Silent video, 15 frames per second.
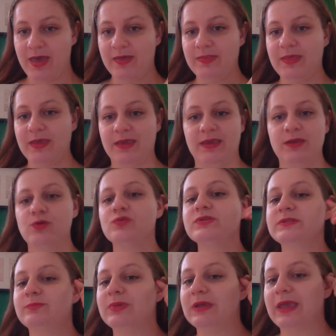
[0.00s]
The
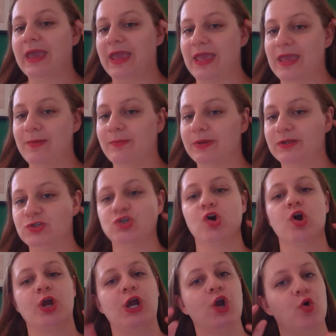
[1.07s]
ears became
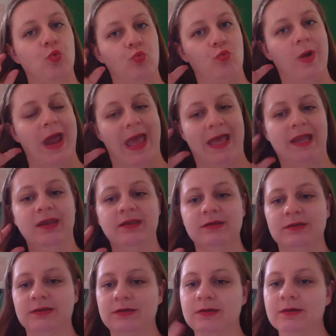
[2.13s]
dark red.
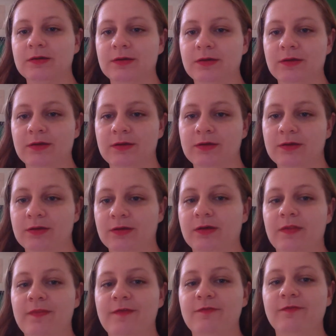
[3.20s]

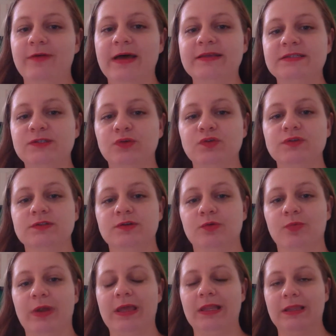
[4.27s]
The vessels
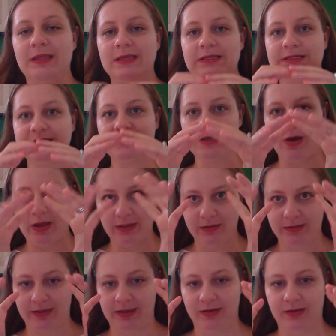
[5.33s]
greatly
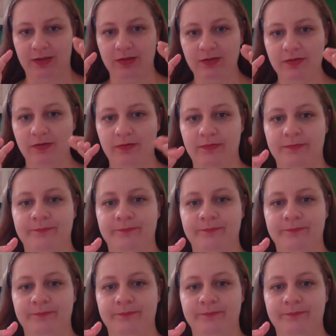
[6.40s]
dilated.